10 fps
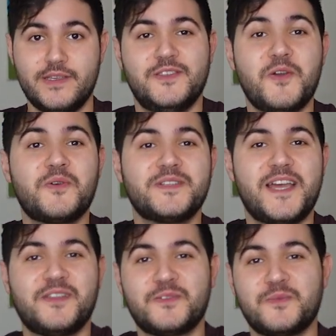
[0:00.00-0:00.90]
Yoga
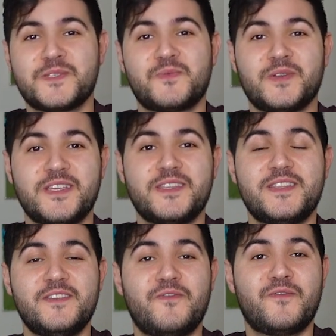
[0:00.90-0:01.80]
Download was really
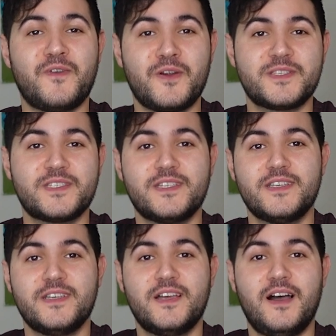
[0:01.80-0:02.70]
the first